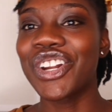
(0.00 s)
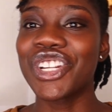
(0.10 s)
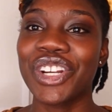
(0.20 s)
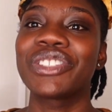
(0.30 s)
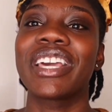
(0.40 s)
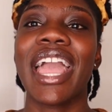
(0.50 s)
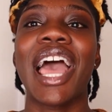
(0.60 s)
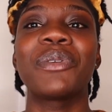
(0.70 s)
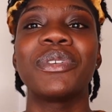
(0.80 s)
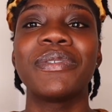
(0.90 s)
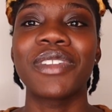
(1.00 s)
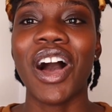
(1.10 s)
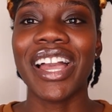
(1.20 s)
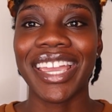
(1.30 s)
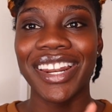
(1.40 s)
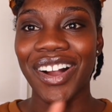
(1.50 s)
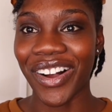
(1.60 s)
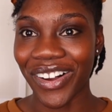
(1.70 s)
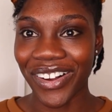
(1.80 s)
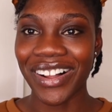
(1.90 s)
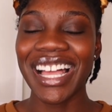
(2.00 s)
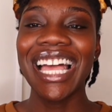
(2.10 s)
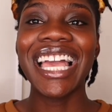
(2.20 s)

nursing, and we vlog it all.